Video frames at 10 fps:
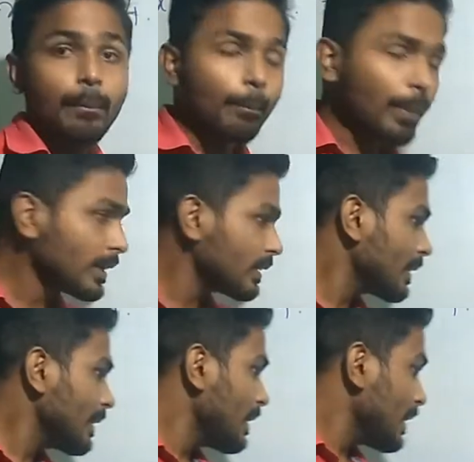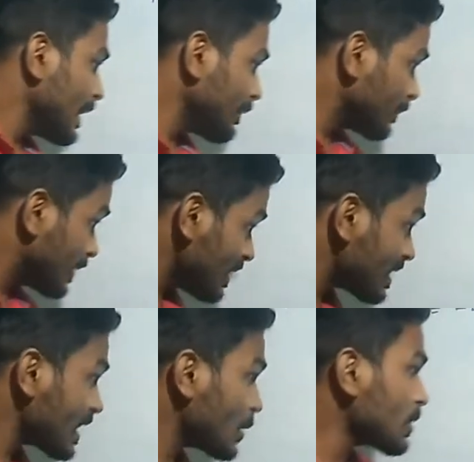But if
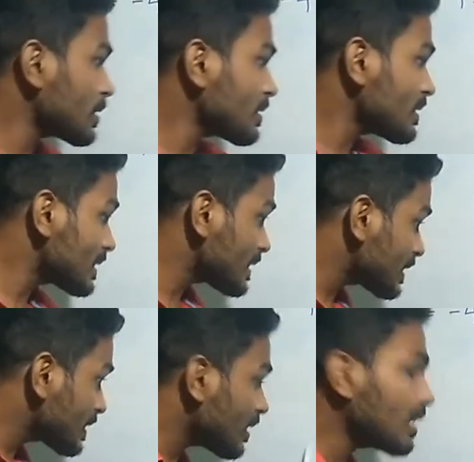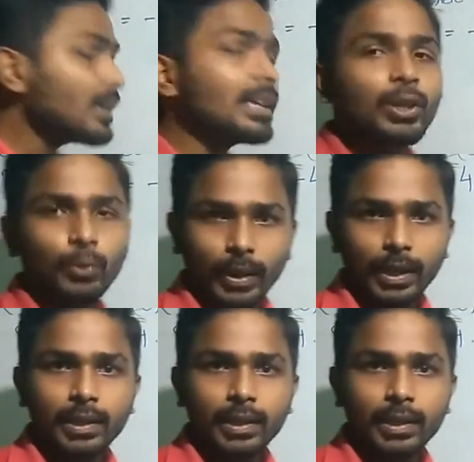this equation turned into a